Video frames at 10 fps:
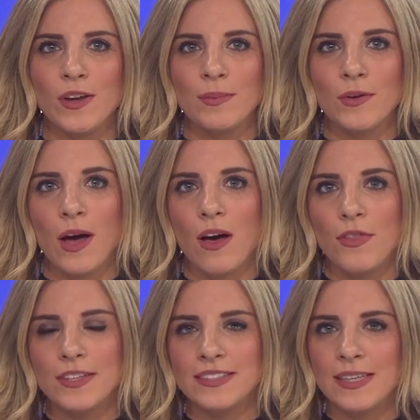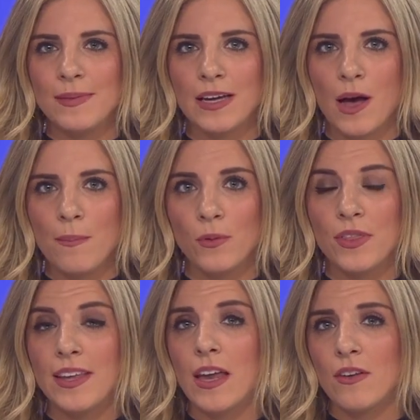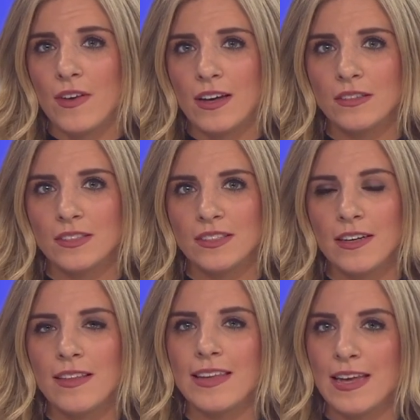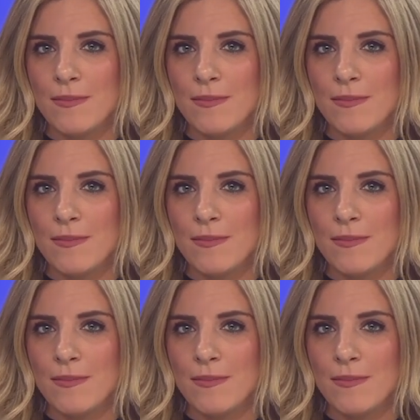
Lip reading: UW Health is teaming up with the NFL to study the